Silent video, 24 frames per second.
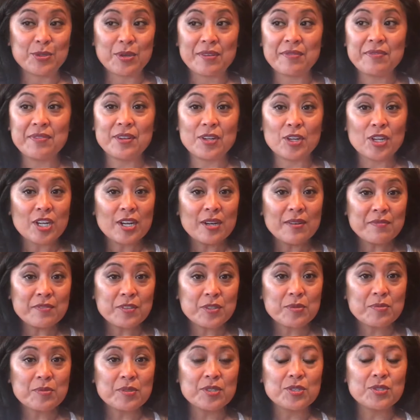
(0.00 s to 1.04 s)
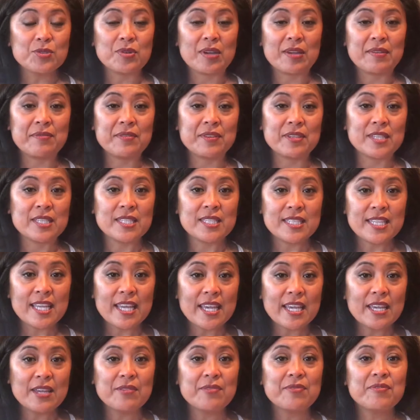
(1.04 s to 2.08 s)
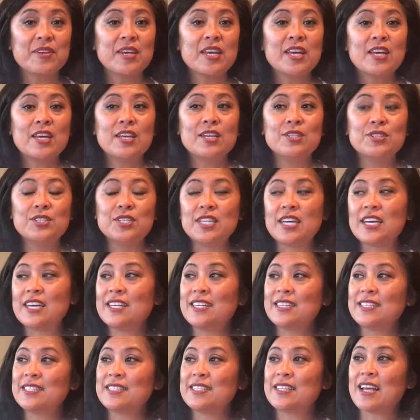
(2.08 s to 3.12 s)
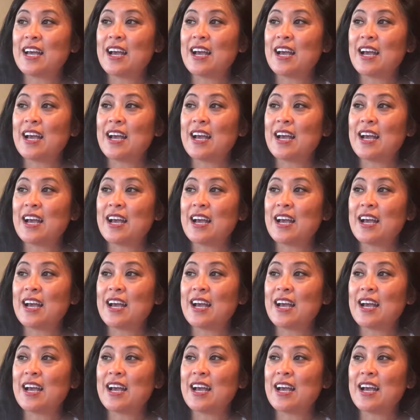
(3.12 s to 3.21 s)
Do I feel comfortable? Do I feel safe? Does